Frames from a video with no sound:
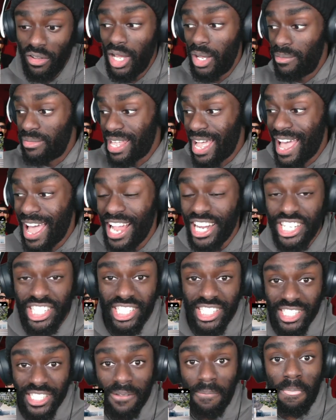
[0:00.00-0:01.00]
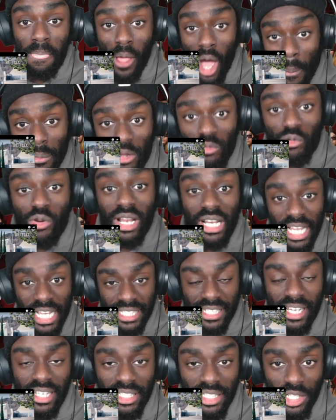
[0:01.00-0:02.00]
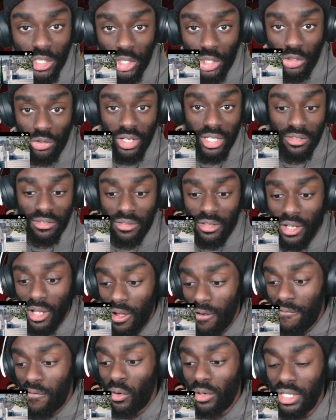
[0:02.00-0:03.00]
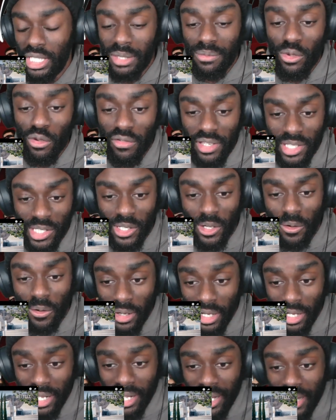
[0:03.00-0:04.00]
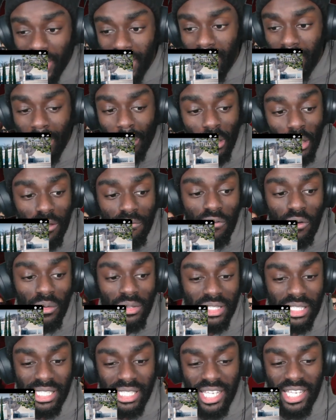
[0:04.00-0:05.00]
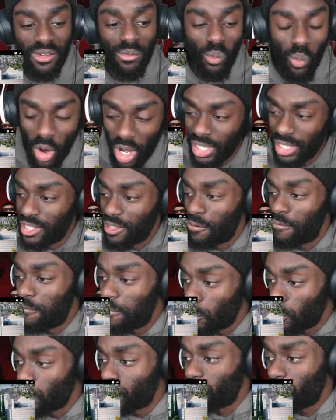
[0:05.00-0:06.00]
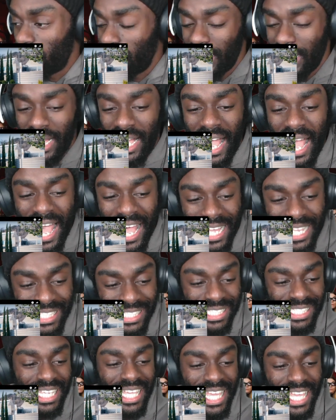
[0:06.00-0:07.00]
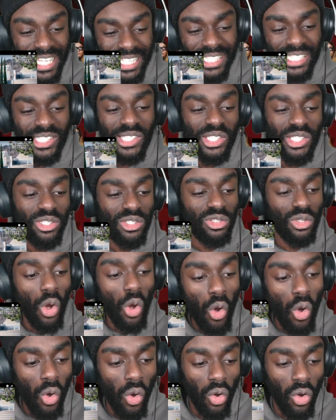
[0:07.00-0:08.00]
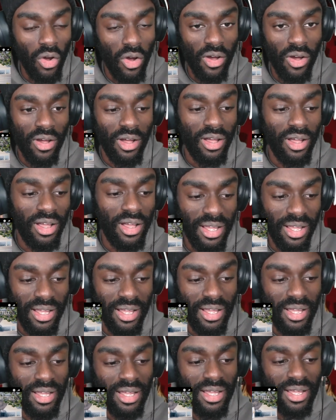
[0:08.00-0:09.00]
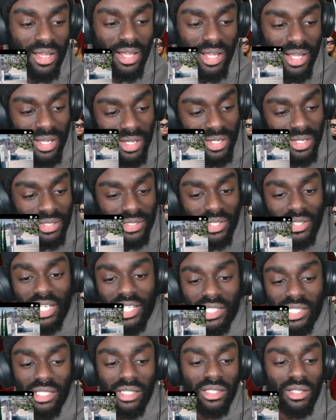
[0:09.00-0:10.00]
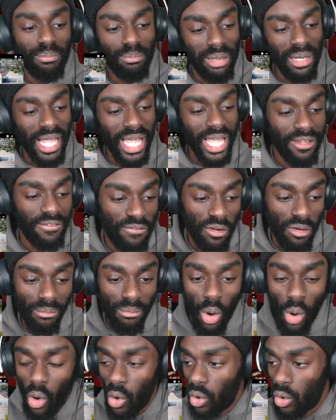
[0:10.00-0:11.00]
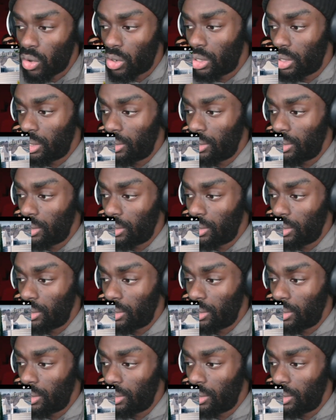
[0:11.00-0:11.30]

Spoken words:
That actually got me really excited and intrigued for this movie. So I'm looking forward to seeing what the full trailer has in store. So let's play for more.